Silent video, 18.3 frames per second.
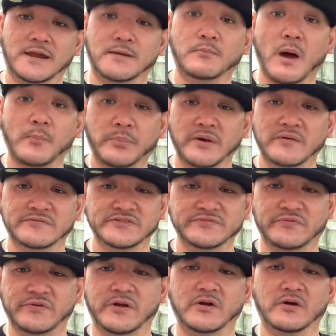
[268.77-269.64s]
in my previous
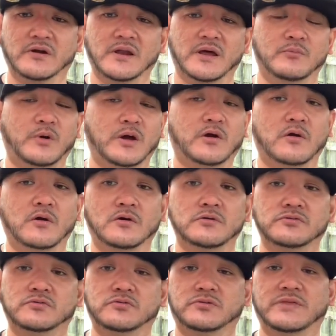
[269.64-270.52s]
video clip, we're gonna
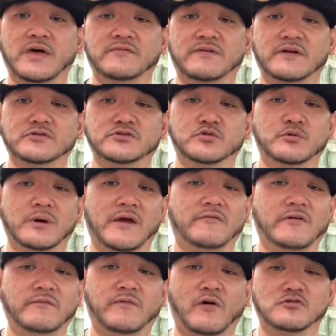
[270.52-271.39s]
definitely do a
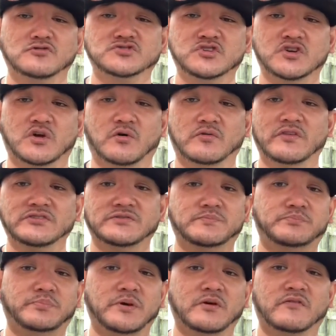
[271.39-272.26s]
reverse sear on this
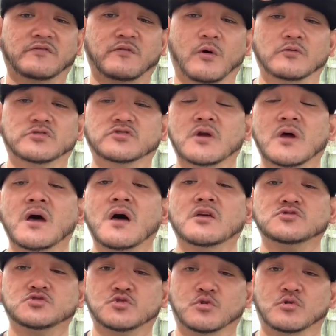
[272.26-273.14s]
beautiful
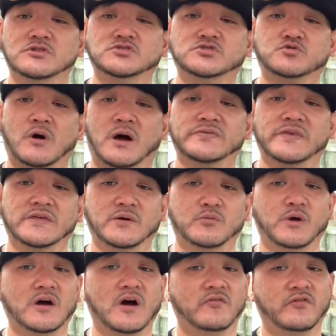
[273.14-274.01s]
choice tri-tip that
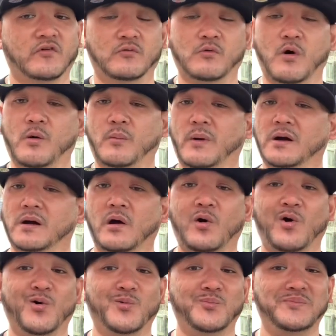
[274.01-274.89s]
we got for Walmart.
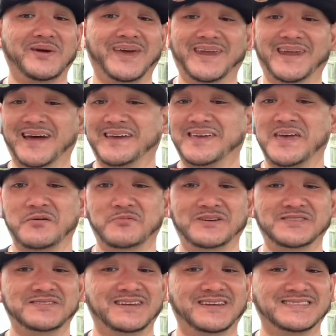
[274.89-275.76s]
Oh man, I can't
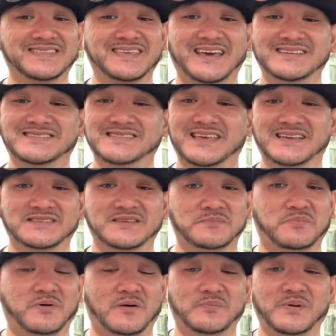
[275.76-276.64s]
wait to the taste
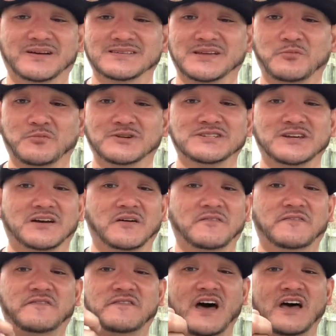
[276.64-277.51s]
testing part, because I wish I could
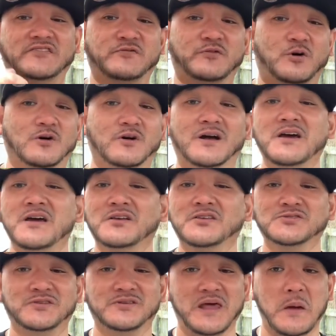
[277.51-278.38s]
fast forward
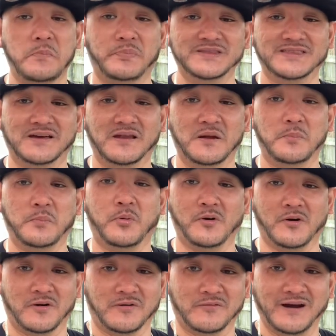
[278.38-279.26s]
to that particular
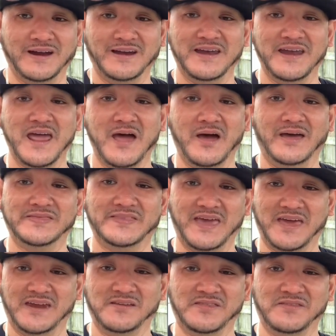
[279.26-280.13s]
part right now at
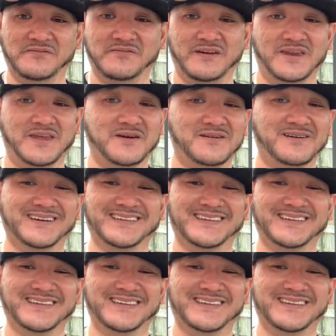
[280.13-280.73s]
the end of the video.